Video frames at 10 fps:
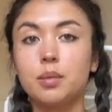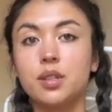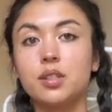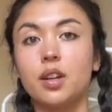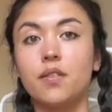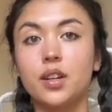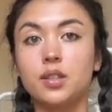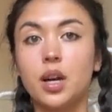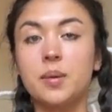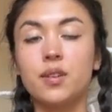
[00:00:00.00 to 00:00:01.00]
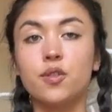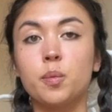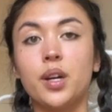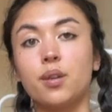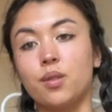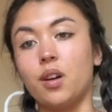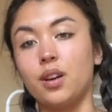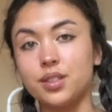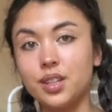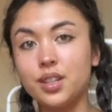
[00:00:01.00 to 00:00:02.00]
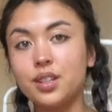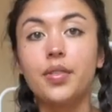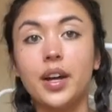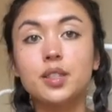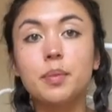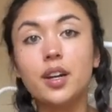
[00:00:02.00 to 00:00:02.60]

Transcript: but stuff that's coming from my own closet. That's my